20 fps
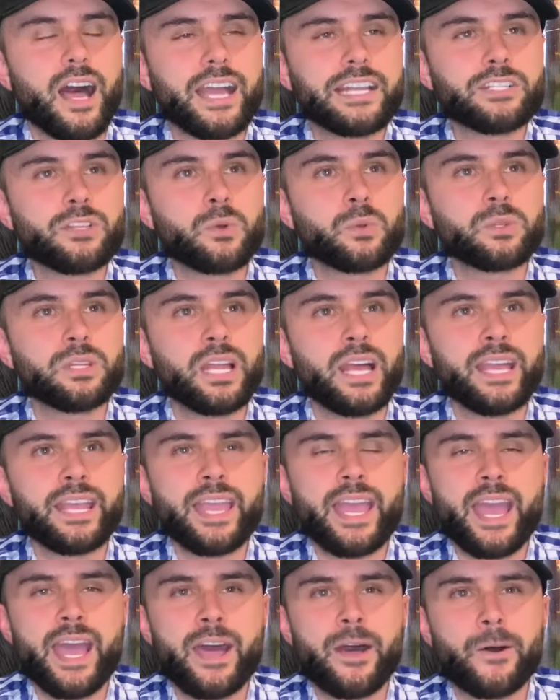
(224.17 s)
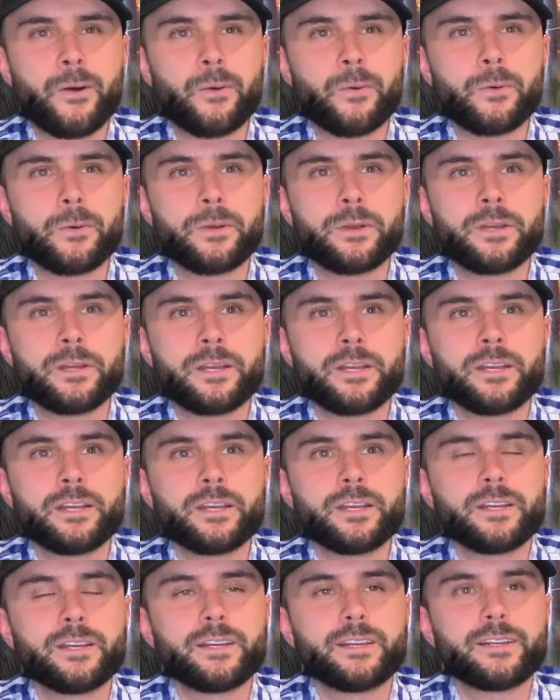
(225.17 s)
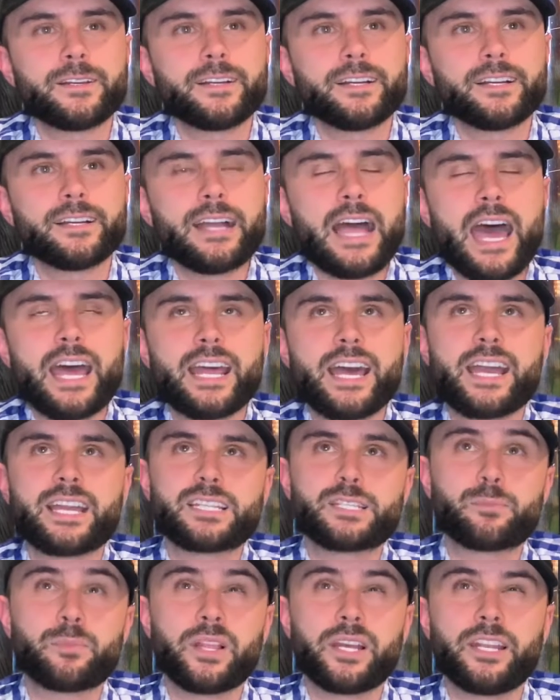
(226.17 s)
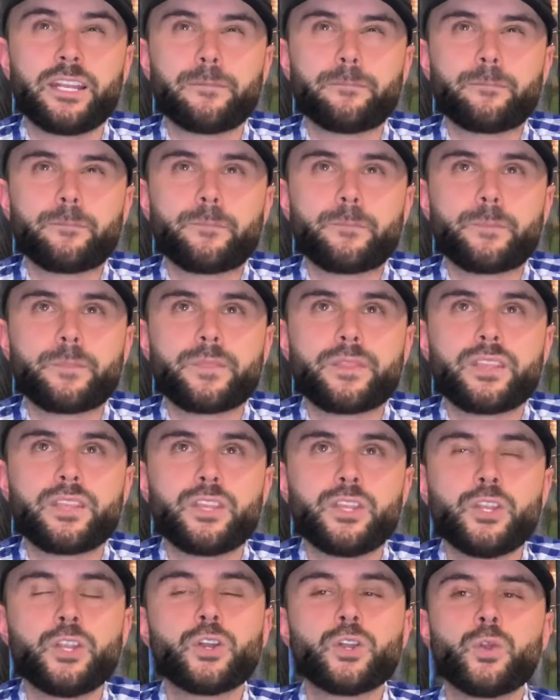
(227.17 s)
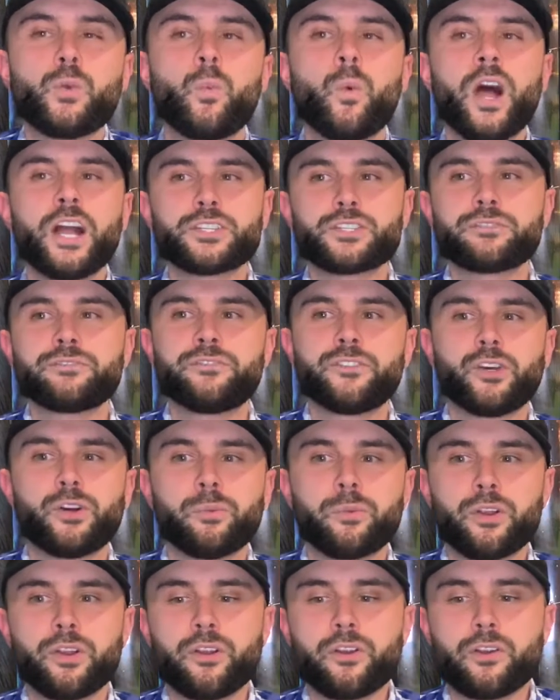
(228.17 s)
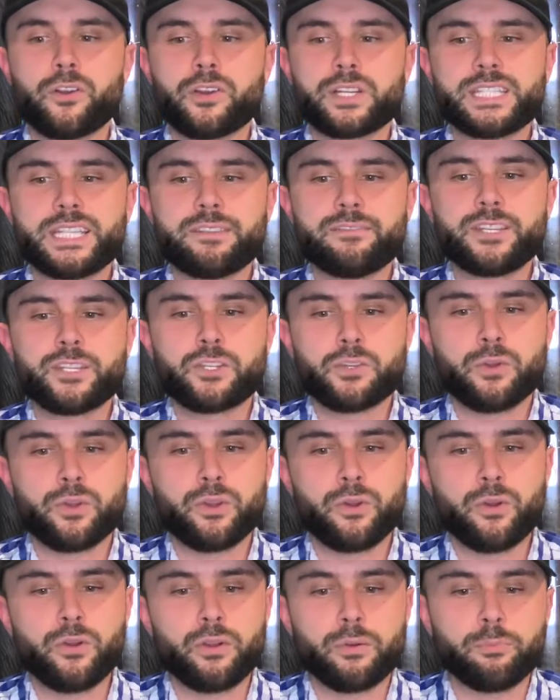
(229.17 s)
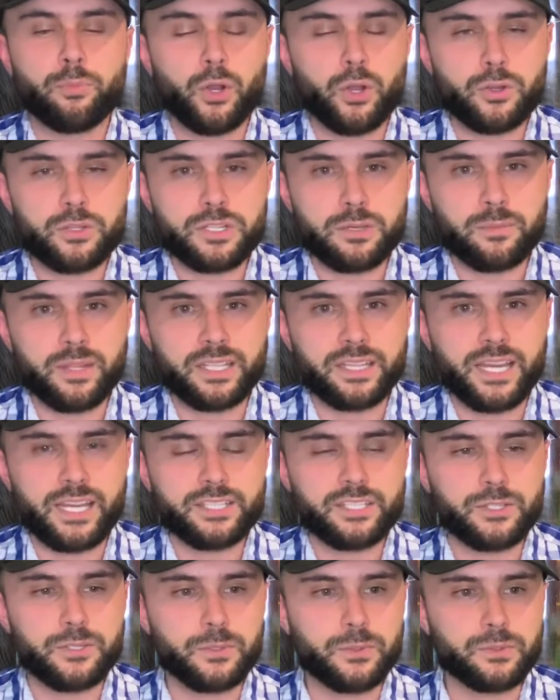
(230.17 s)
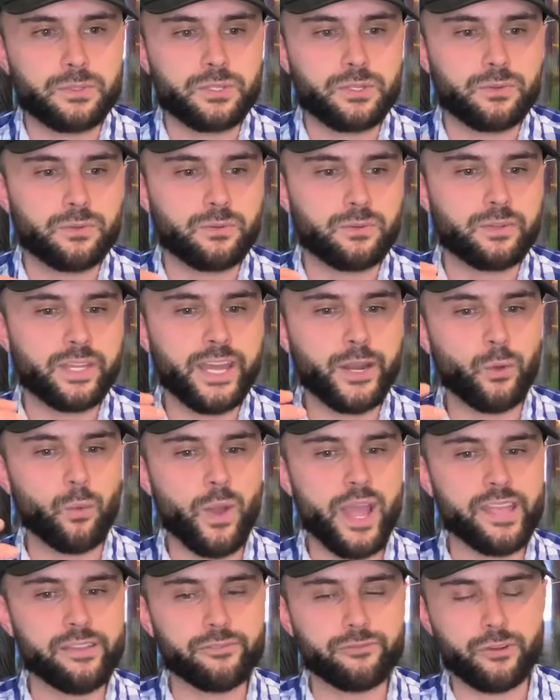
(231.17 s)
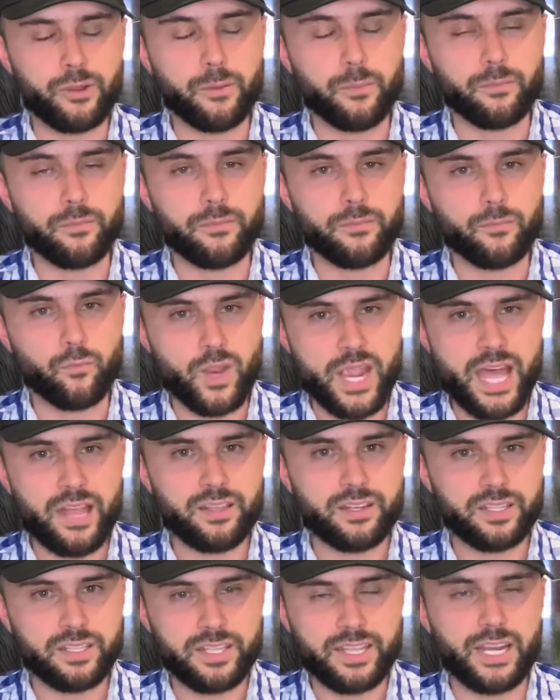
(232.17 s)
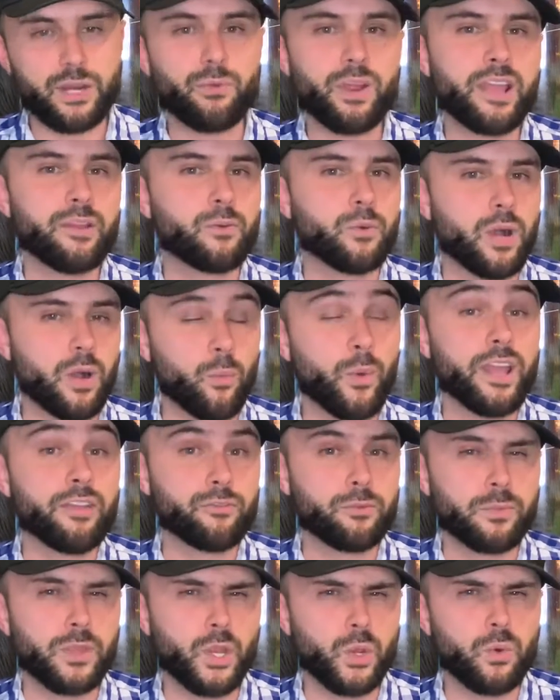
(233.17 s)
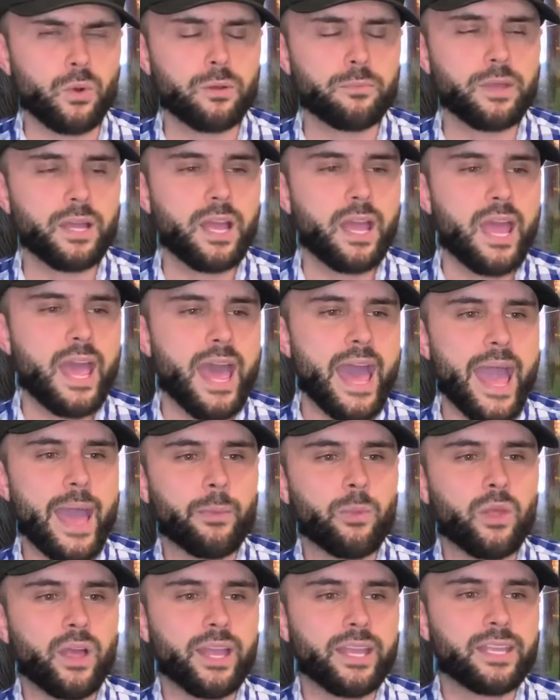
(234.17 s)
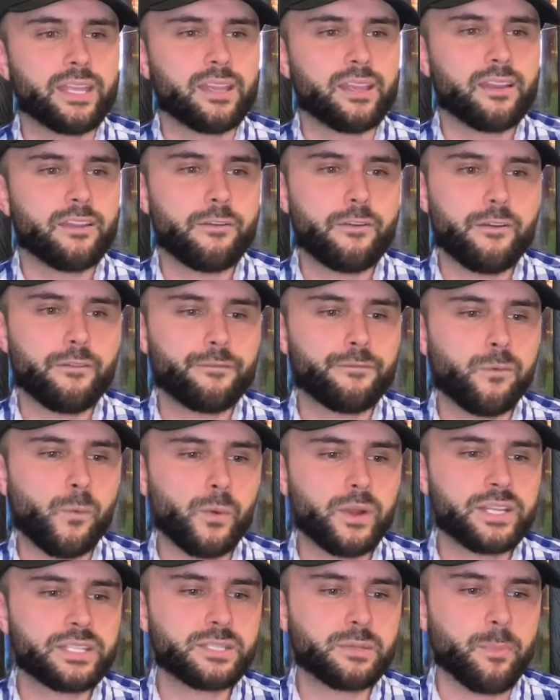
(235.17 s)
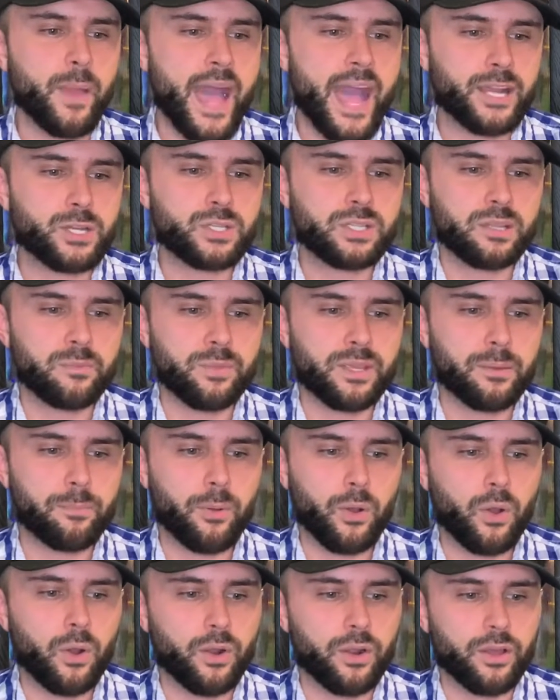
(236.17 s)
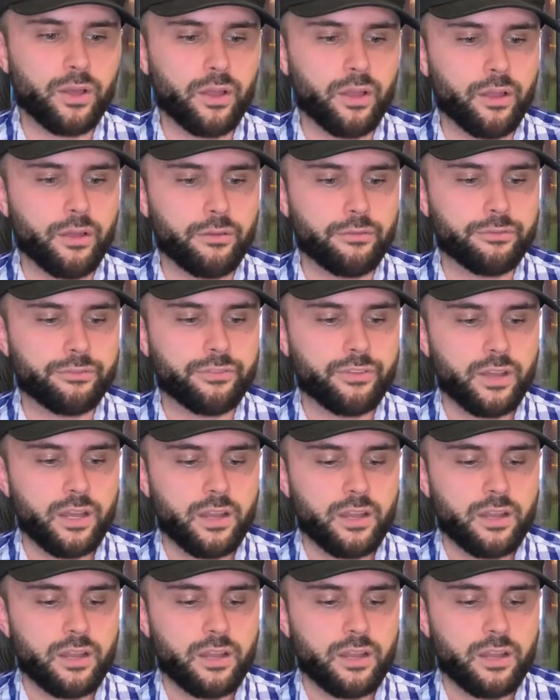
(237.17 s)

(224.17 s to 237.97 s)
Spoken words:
don't like how... How do I explain it? You know, you watch a film or a TV show or a book or something like that to get away from reality, to get away from the norm. And like, for it to actually be a part of,